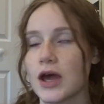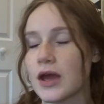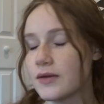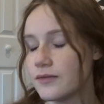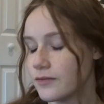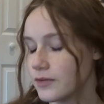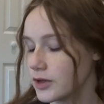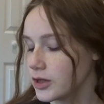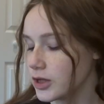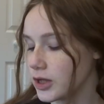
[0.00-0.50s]
I
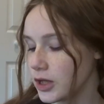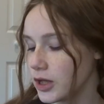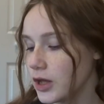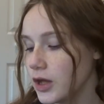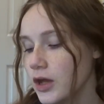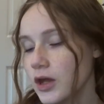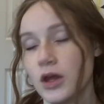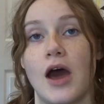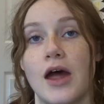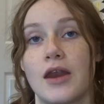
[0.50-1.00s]

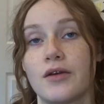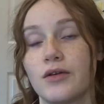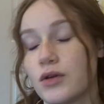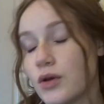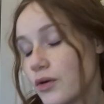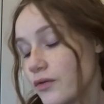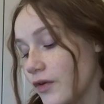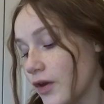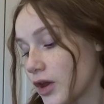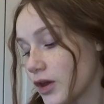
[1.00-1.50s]
don't
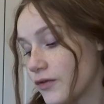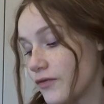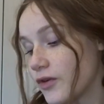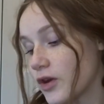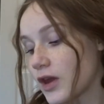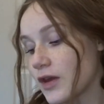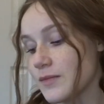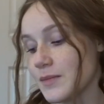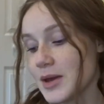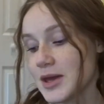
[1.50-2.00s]
know if I could
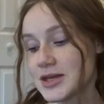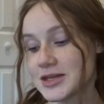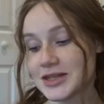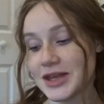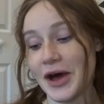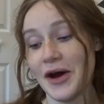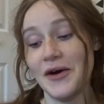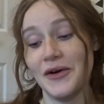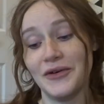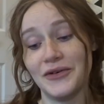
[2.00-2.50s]
forgive
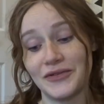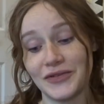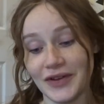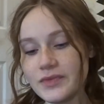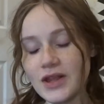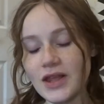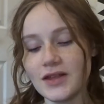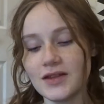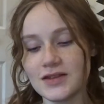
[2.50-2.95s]
myself.